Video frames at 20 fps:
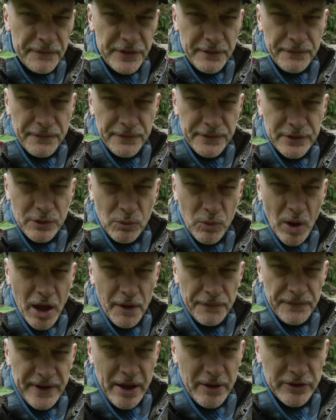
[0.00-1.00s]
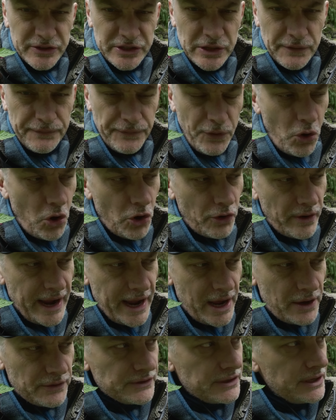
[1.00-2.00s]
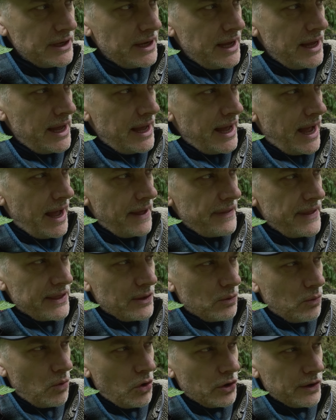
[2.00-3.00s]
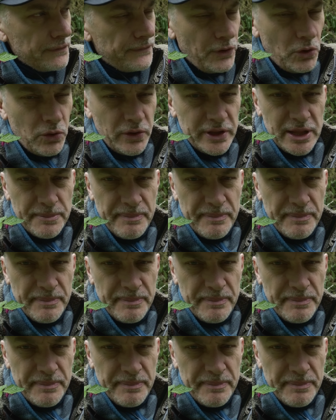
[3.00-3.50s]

the wildflowers in the foreground and then the waterfall in the